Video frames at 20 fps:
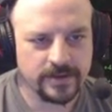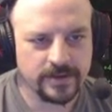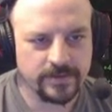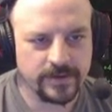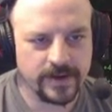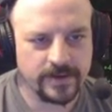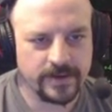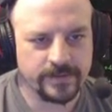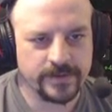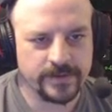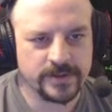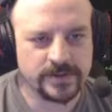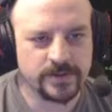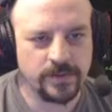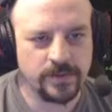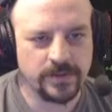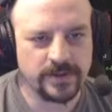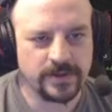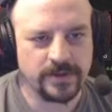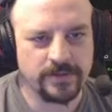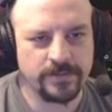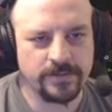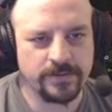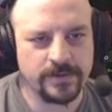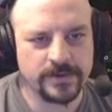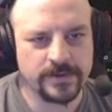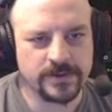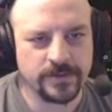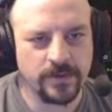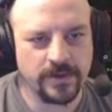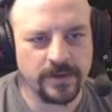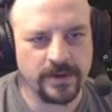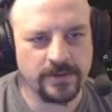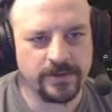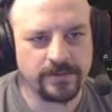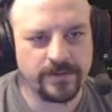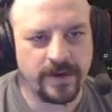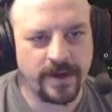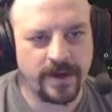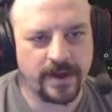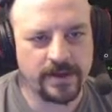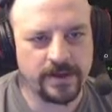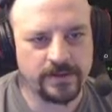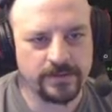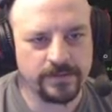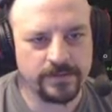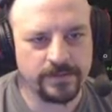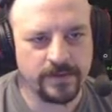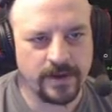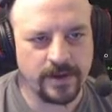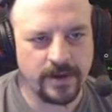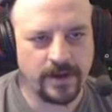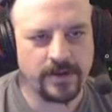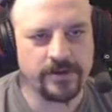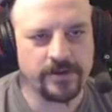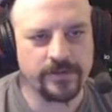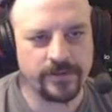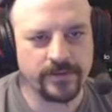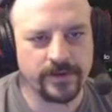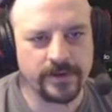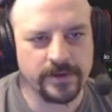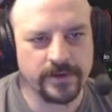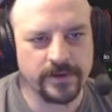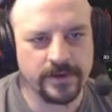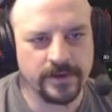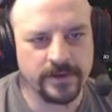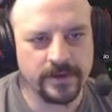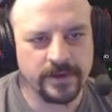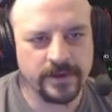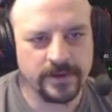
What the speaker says: right? There's 2,500